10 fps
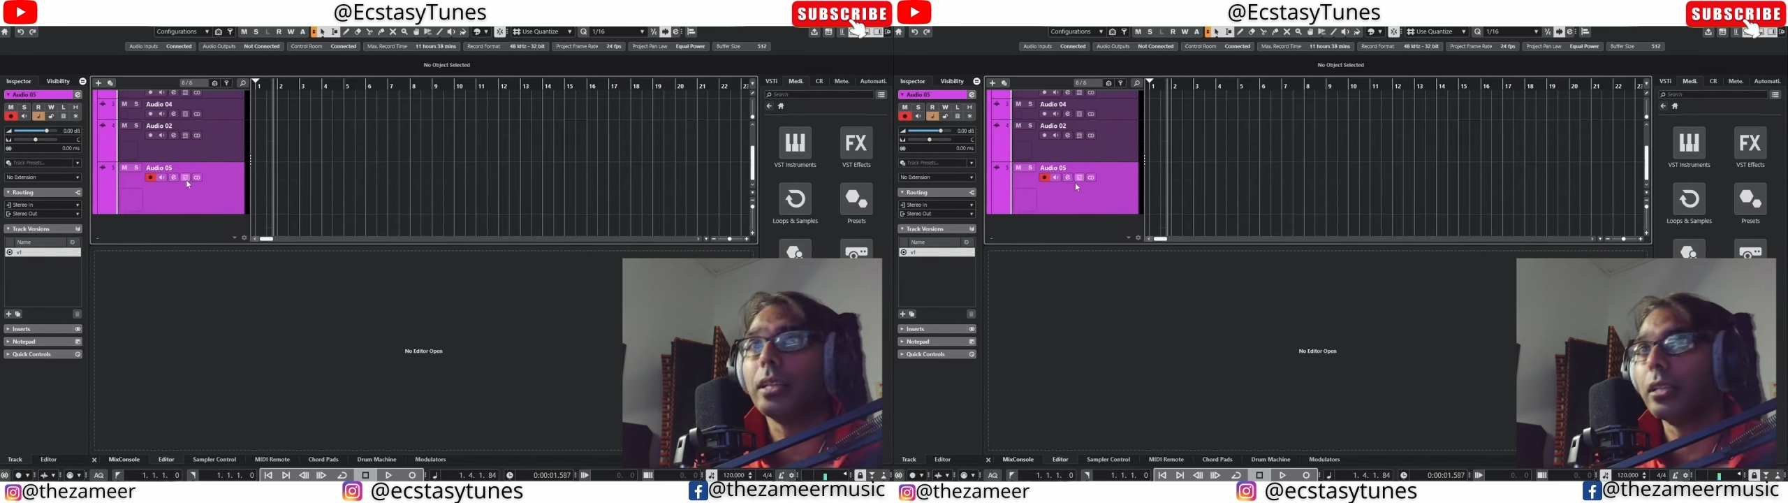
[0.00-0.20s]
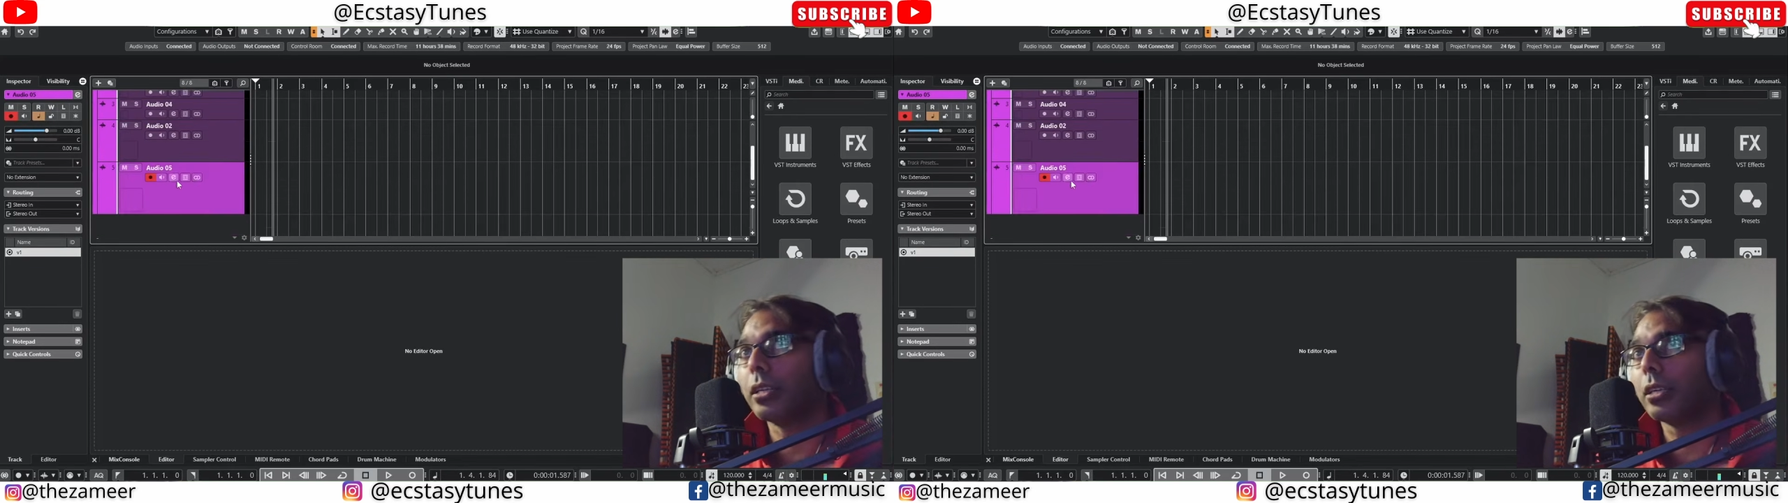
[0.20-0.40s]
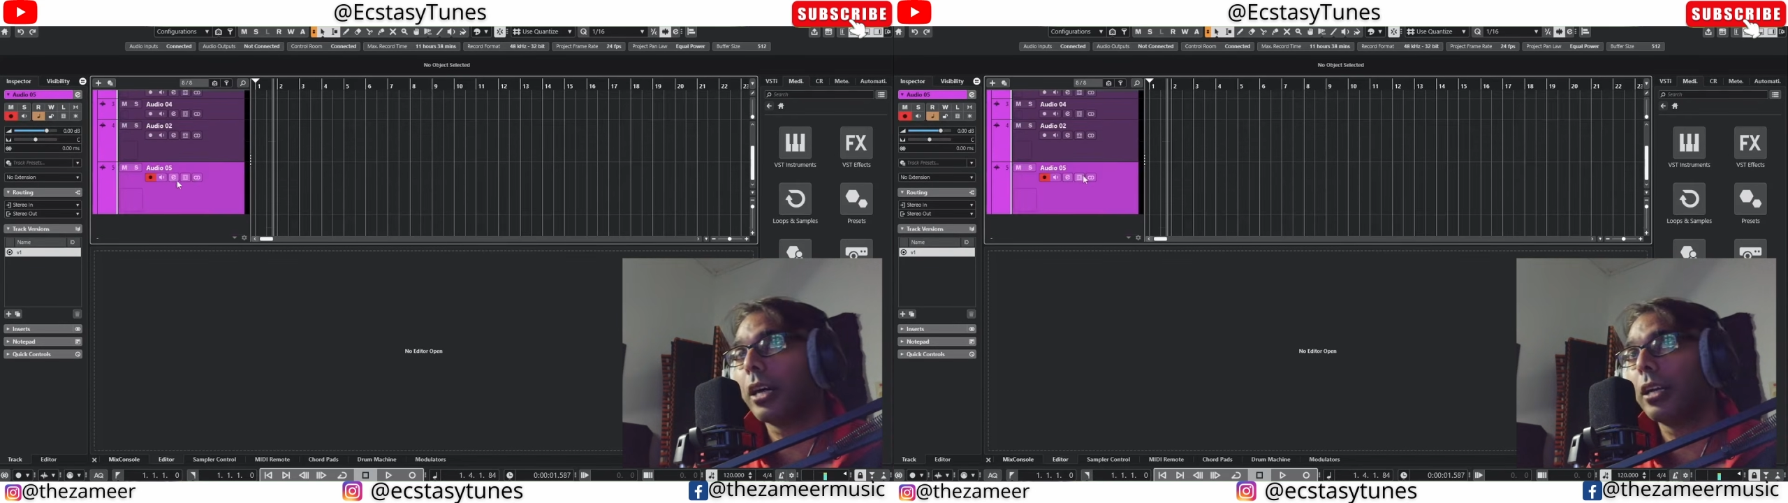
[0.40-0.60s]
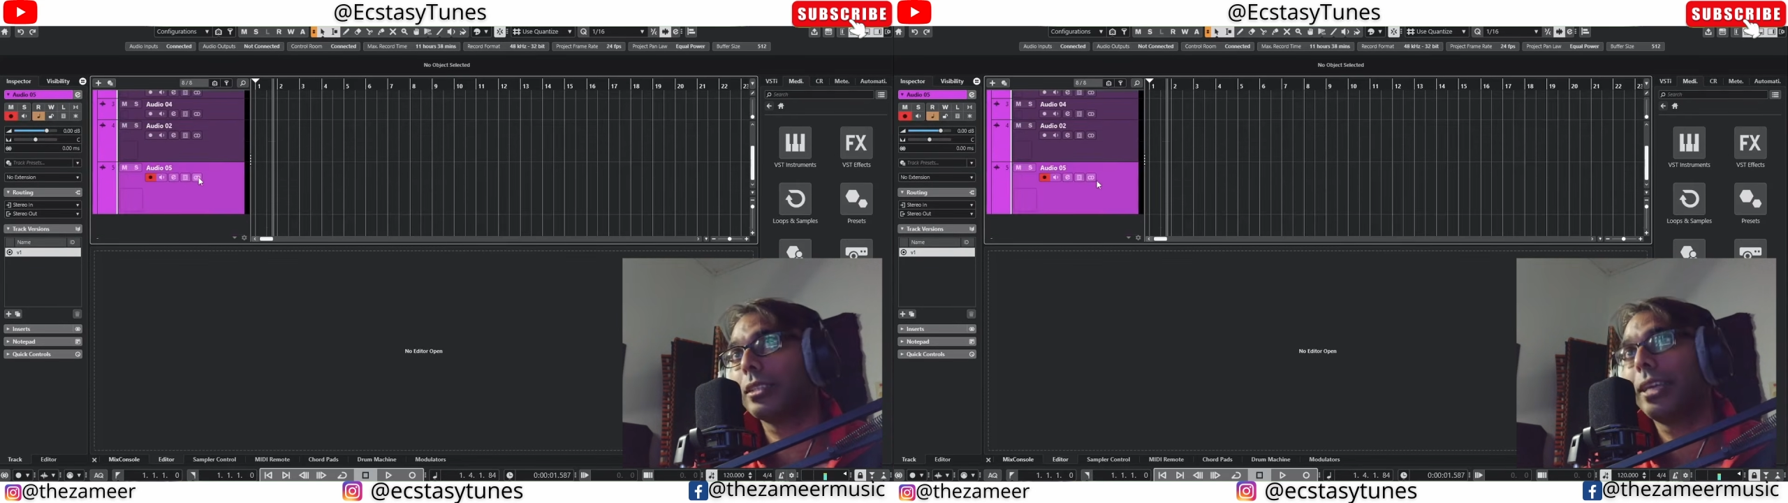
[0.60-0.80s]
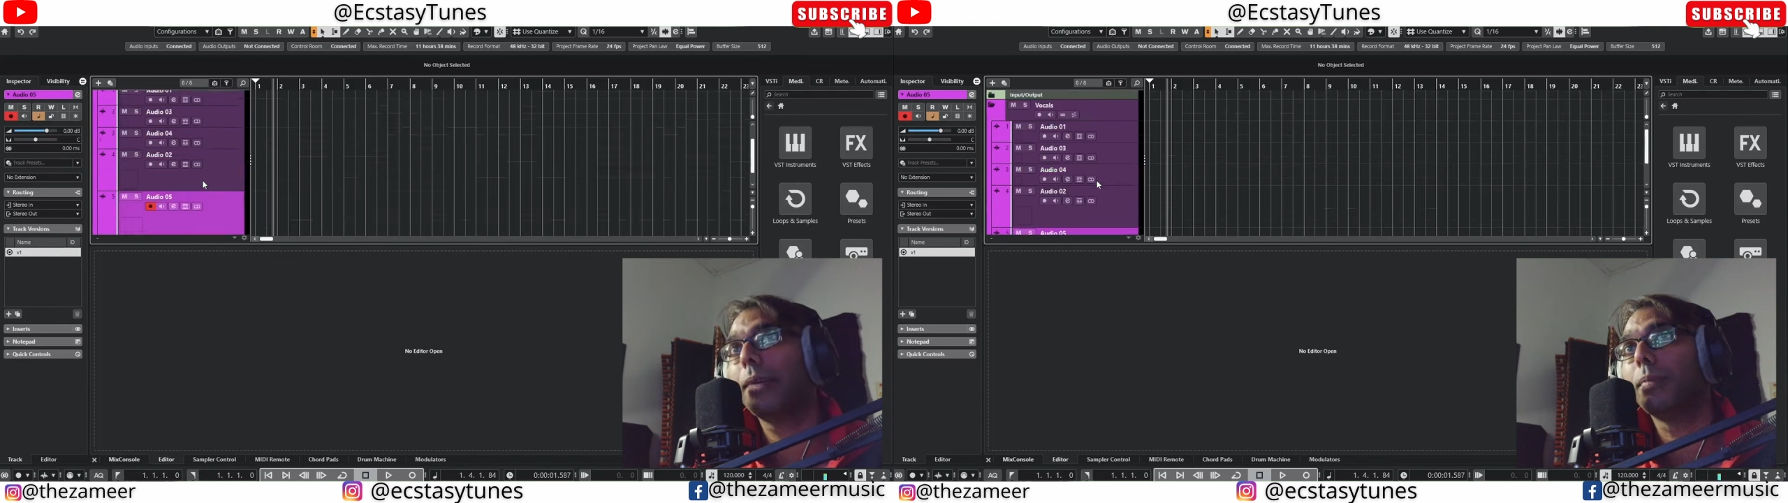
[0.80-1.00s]
the color
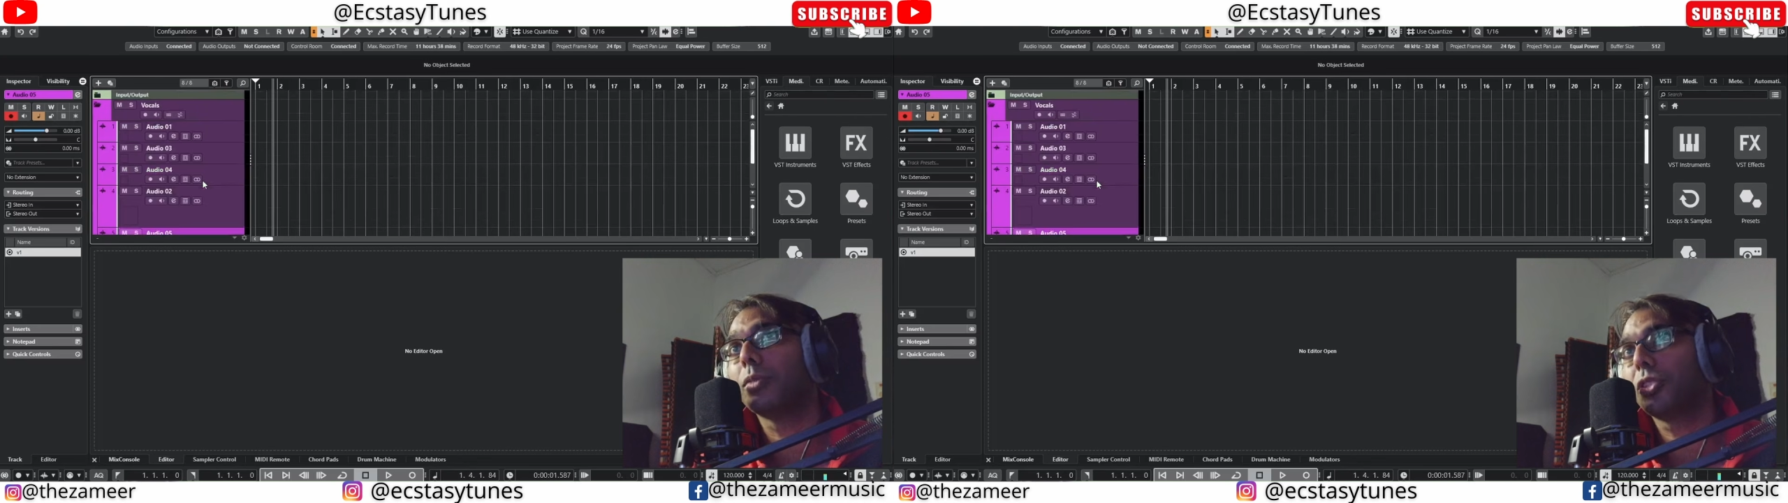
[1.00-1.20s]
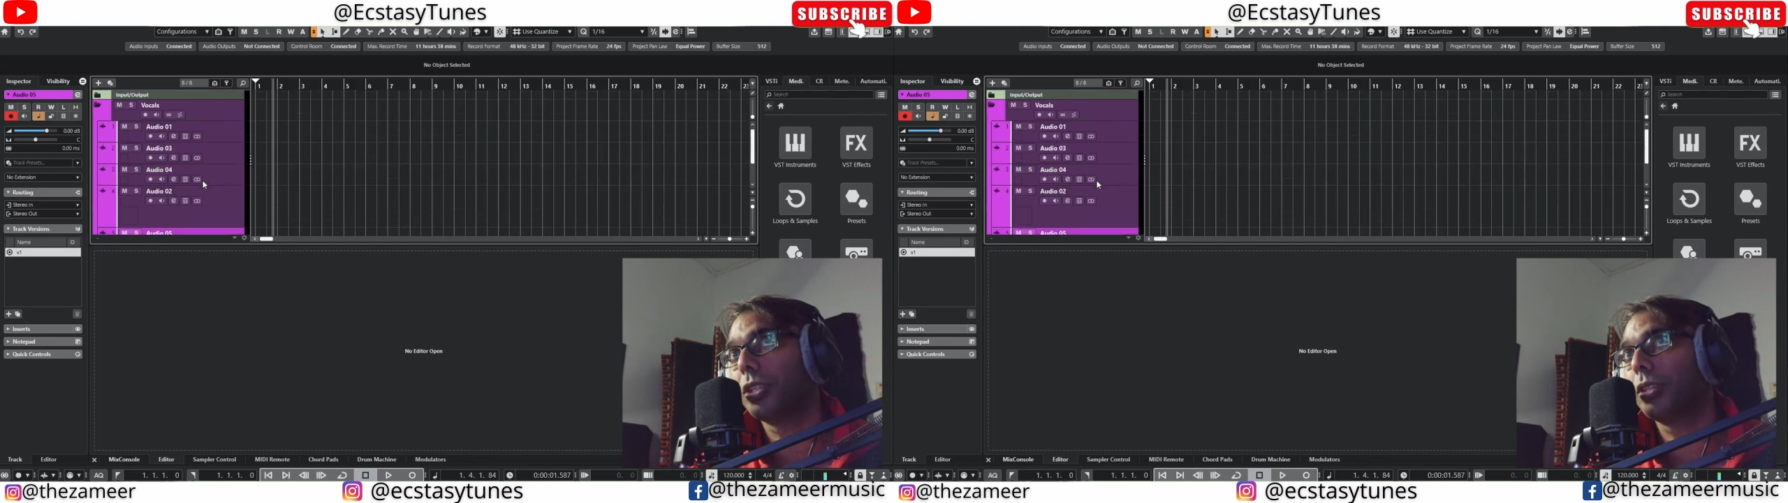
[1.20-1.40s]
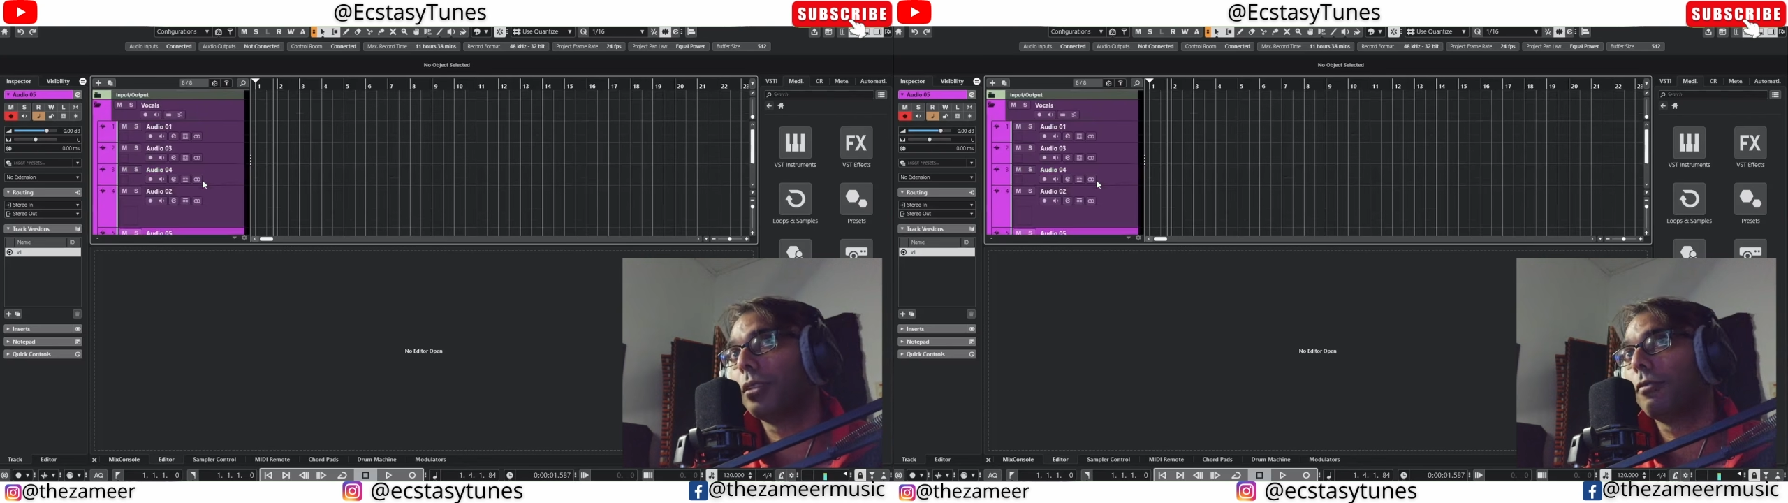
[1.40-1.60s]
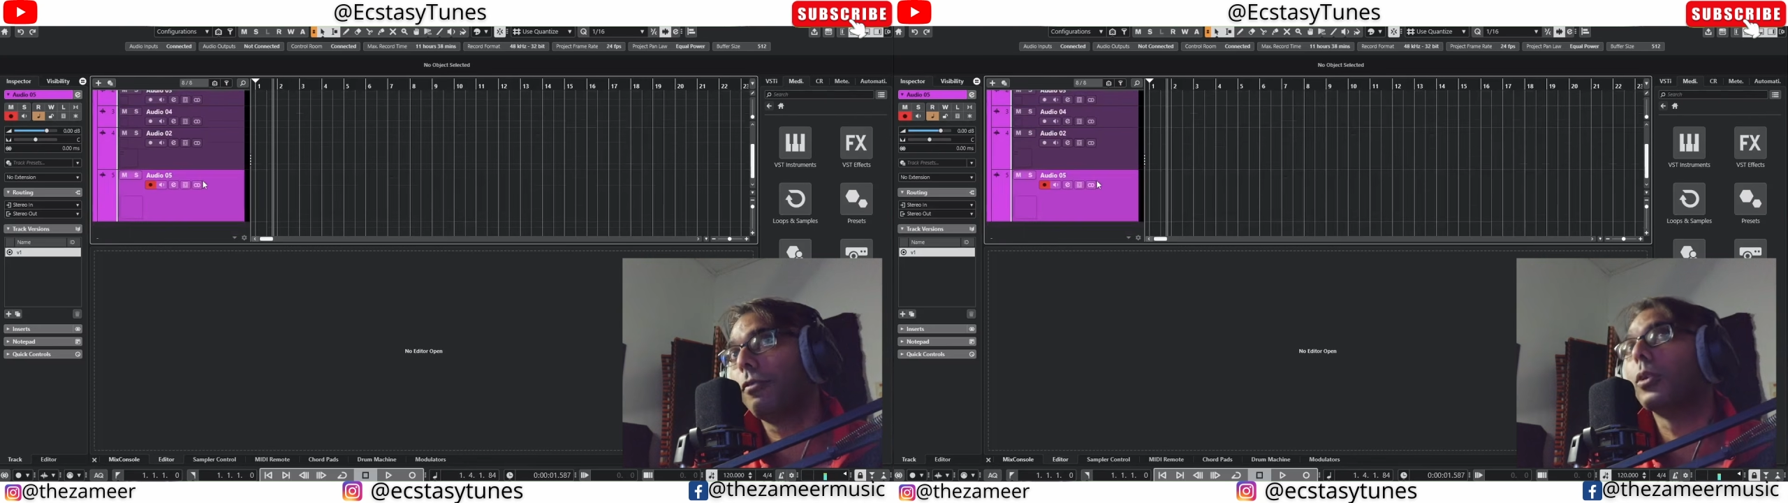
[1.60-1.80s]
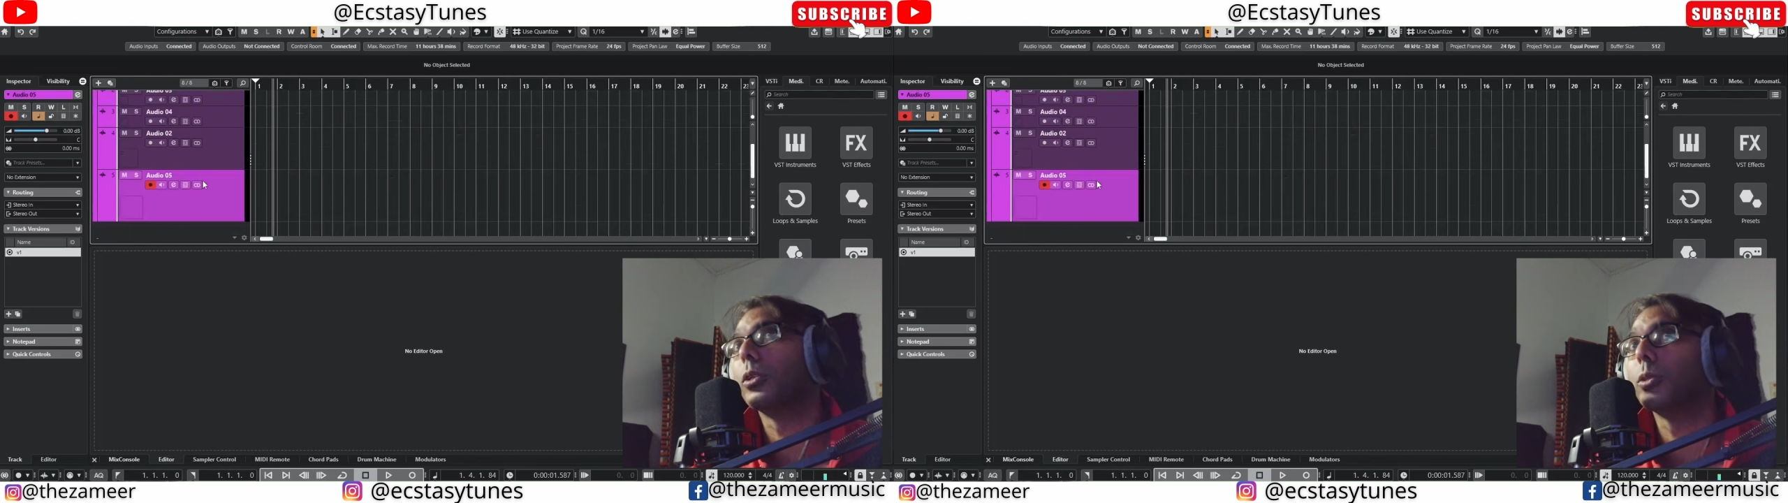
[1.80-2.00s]
scheme still
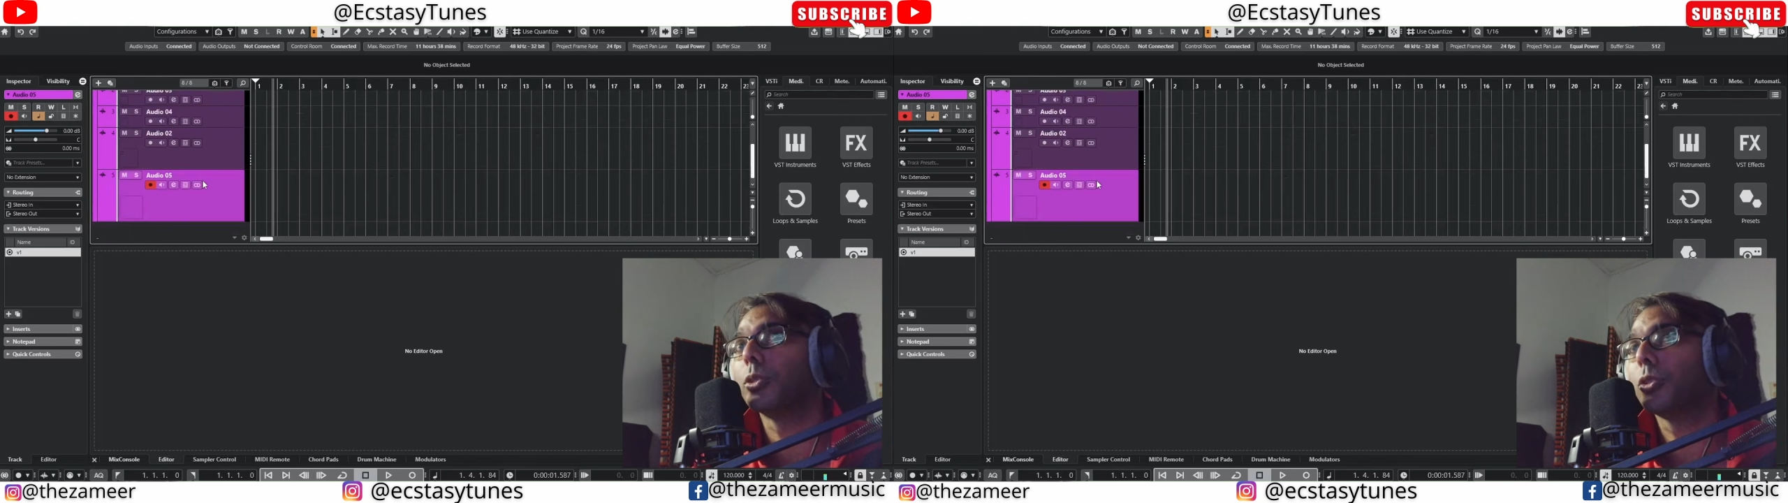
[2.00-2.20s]
follows,